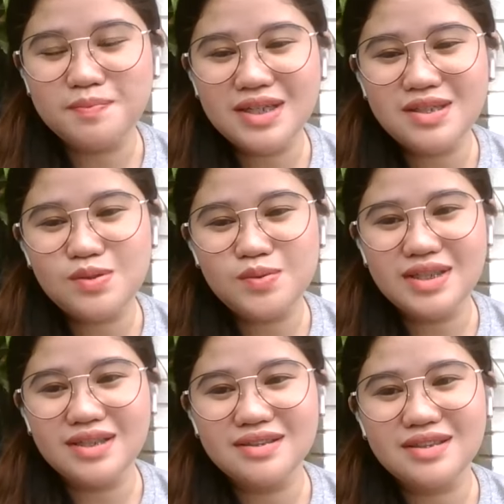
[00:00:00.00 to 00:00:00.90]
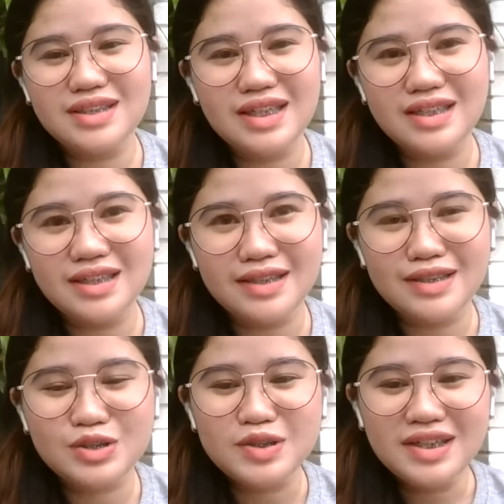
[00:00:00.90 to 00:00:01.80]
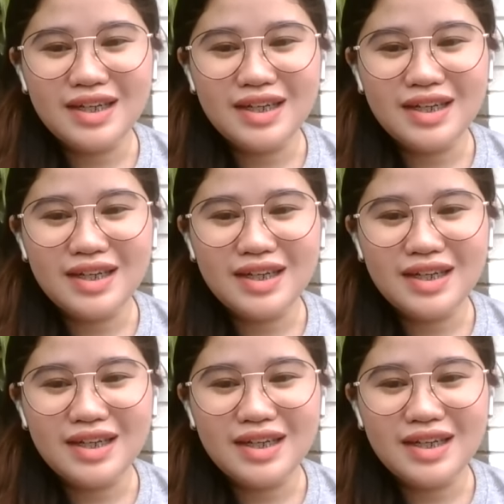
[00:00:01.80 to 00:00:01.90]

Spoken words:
with my student in English,